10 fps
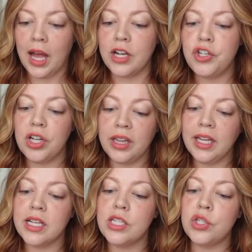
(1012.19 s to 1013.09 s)
a
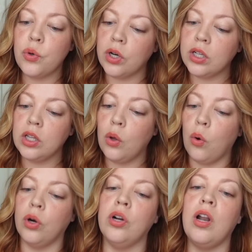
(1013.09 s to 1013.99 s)
chilling historical
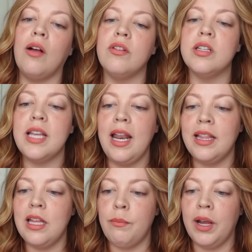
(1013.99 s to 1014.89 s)
horror novel set
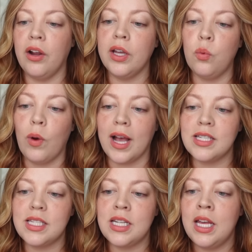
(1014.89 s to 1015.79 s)
in the American
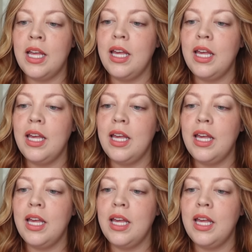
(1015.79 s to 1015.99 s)
West